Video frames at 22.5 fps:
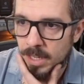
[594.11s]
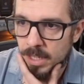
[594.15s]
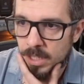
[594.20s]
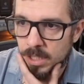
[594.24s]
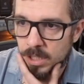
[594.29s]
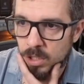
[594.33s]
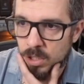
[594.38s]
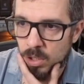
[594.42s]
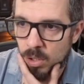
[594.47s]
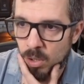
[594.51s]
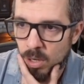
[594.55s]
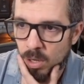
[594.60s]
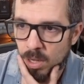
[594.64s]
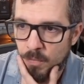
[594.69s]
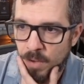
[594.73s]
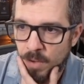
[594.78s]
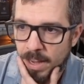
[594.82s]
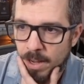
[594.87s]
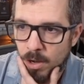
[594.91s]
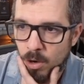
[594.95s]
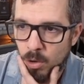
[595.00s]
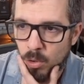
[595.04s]
So if
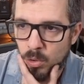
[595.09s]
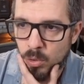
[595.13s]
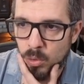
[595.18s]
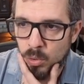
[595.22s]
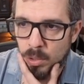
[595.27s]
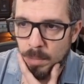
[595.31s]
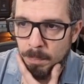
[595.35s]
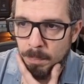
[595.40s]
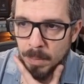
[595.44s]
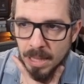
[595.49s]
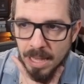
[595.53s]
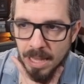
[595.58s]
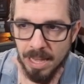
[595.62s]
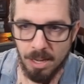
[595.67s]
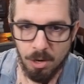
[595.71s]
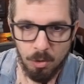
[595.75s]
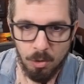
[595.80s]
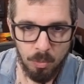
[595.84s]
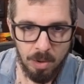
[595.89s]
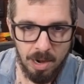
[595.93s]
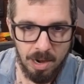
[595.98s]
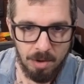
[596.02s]
I go to the
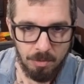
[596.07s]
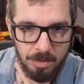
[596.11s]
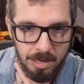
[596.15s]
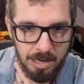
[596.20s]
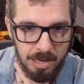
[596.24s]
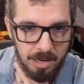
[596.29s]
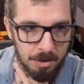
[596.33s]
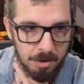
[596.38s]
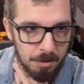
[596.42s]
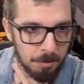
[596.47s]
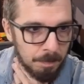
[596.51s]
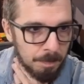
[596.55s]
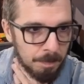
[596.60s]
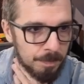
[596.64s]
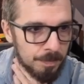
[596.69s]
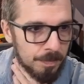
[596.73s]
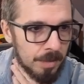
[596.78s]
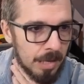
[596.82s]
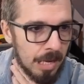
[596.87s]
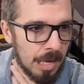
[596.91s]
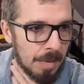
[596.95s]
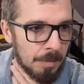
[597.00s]
playground now,
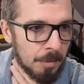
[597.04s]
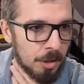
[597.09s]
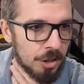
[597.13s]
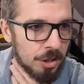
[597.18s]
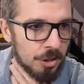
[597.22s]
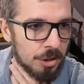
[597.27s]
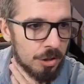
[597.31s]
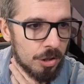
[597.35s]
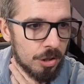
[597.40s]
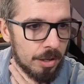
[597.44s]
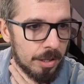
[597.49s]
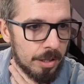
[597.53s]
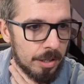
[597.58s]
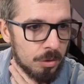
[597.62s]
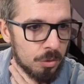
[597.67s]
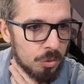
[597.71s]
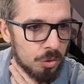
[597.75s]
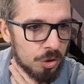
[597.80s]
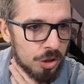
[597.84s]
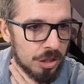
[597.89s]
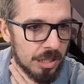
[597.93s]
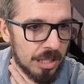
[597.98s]
I'm gonna start a
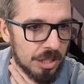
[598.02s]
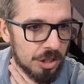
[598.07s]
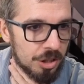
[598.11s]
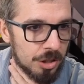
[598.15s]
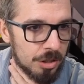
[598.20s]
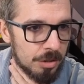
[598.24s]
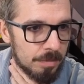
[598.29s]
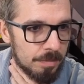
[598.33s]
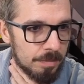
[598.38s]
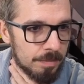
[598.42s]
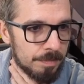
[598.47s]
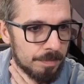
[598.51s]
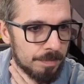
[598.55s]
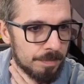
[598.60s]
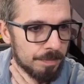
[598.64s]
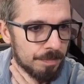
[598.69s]
new session.